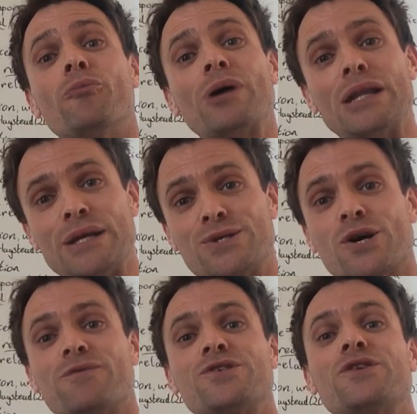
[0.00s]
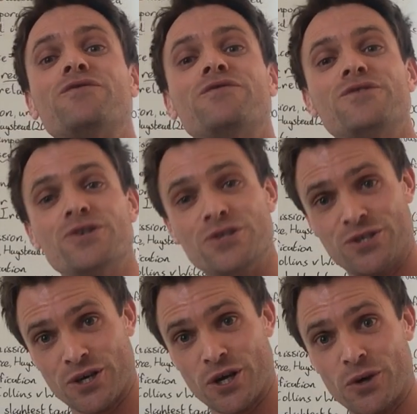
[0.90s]
a police officer to
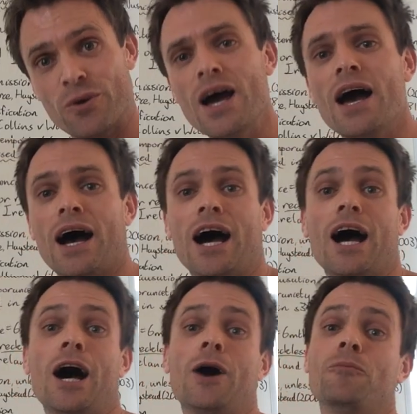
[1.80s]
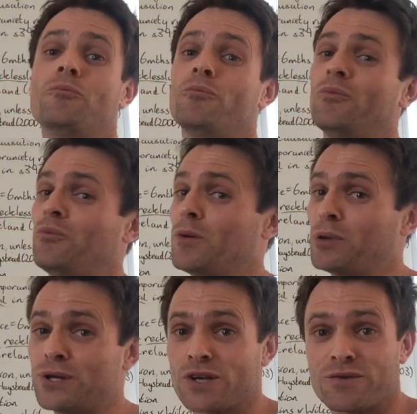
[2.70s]
do. The
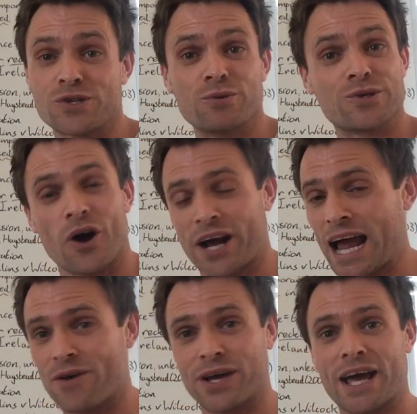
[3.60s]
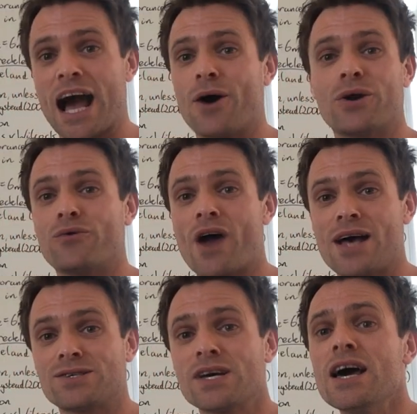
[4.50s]
police officer was not carrying out an
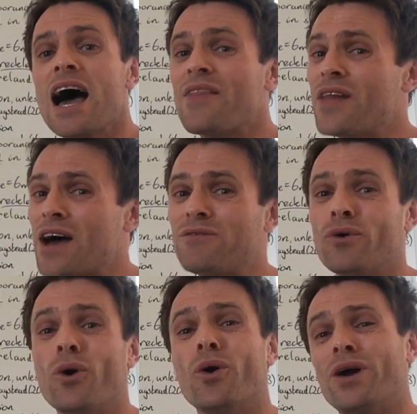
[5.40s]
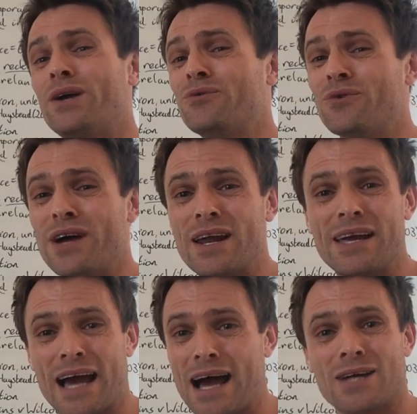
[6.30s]
arrest, and therefore he
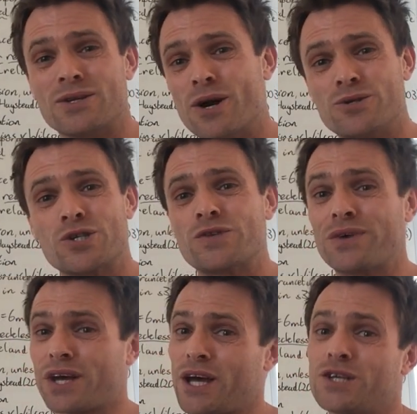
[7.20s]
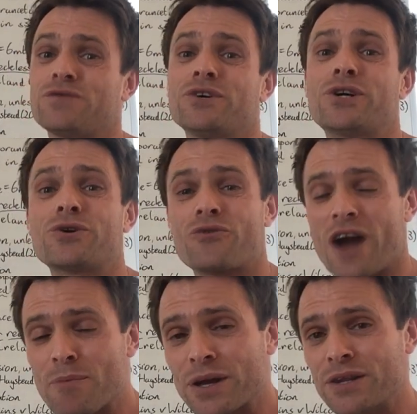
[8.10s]
really had no justification for
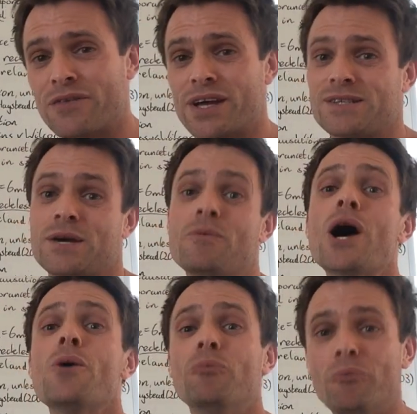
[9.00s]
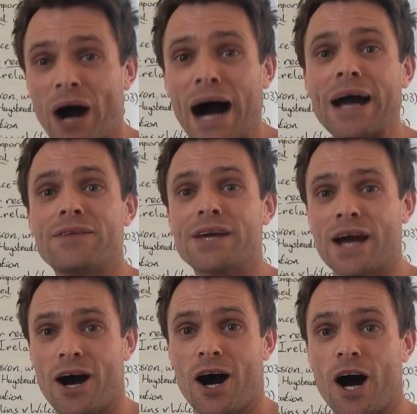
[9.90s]
grabbing the victim by
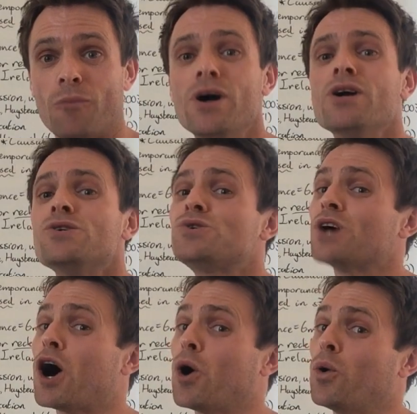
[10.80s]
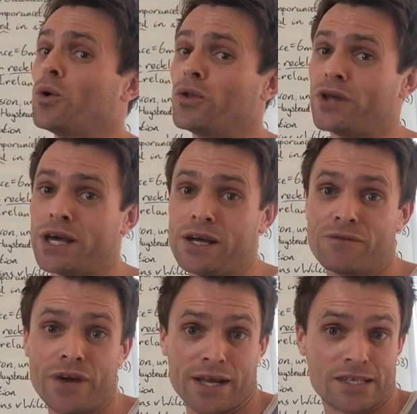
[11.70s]
the arm. So the
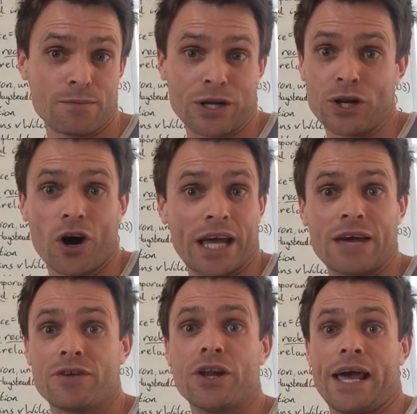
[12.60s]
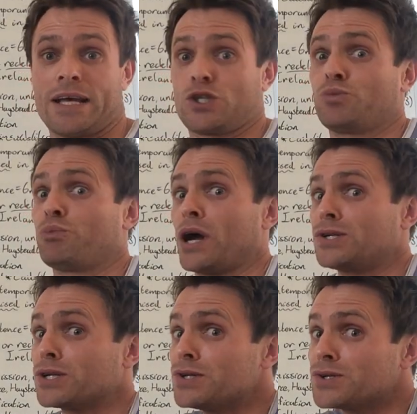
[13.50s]
victim had not given
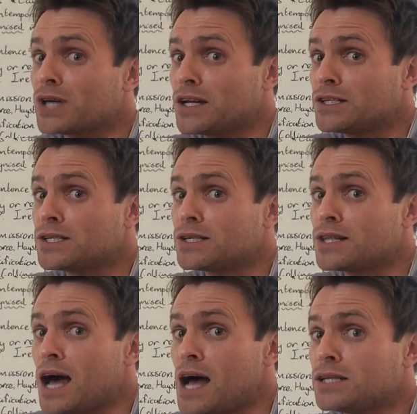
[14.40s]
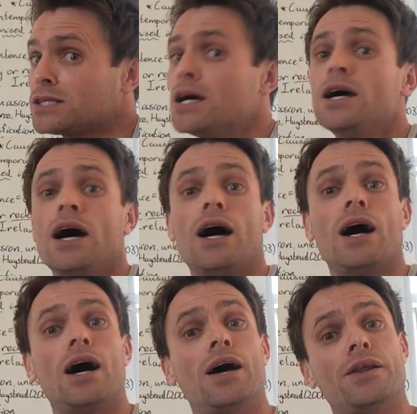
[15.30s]
express consent to that.
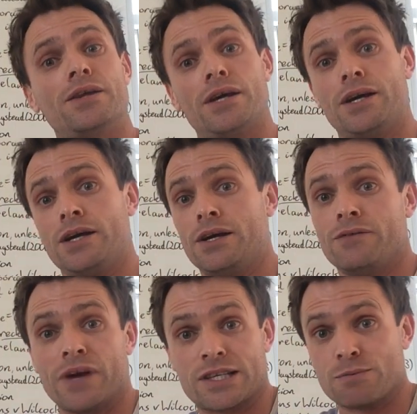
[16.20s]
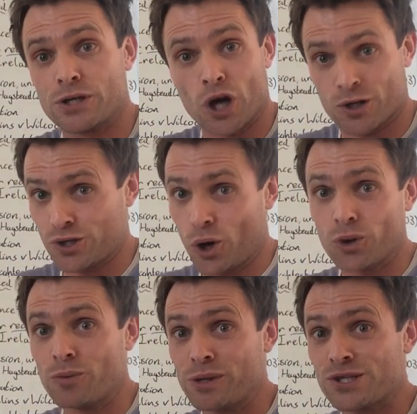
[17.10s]
The victim had not
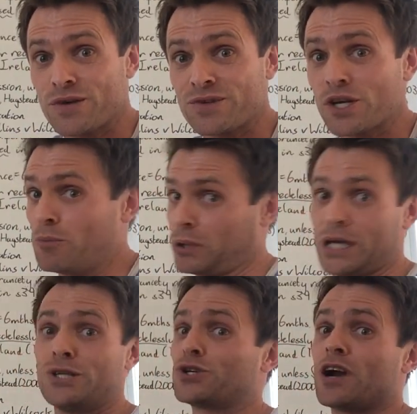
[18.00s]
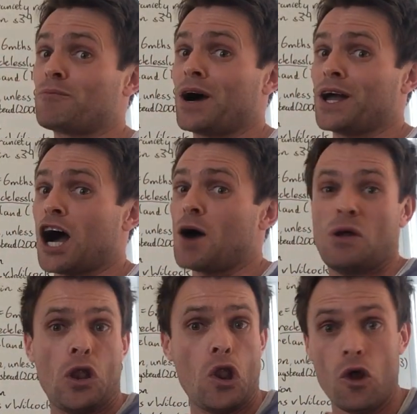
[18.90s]
told the police officer, please grab my arm,
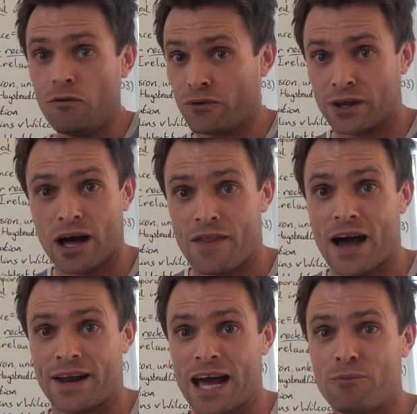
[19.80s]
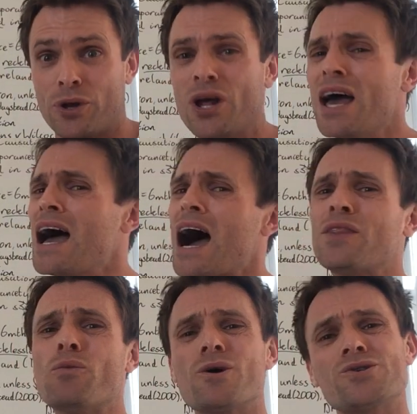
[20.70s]
and nothing like that happened.
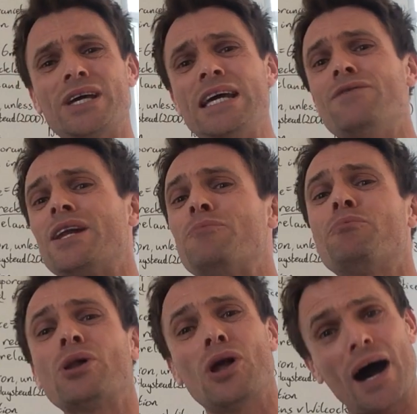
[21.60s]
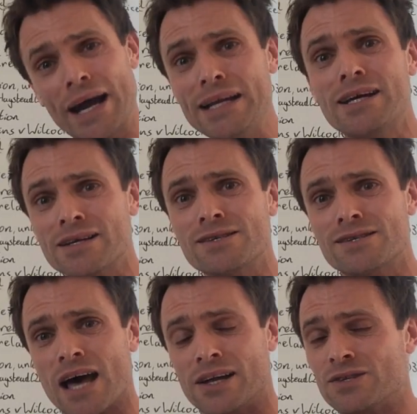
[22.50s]
And there wasn't even implied
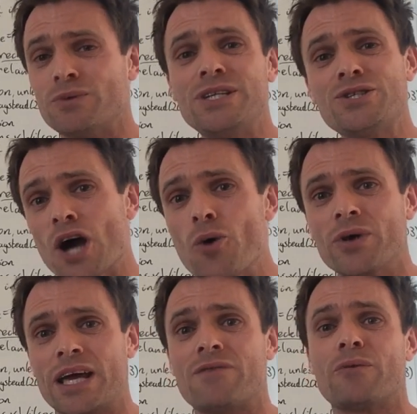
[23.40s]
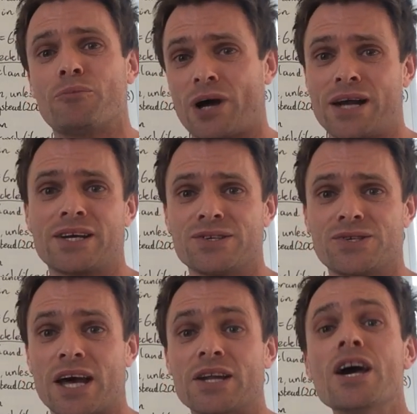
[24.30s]
consent. We don't give implied
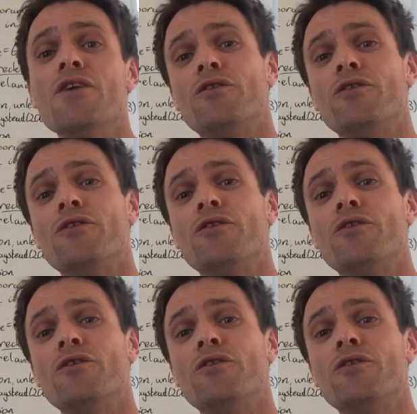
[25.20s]
consent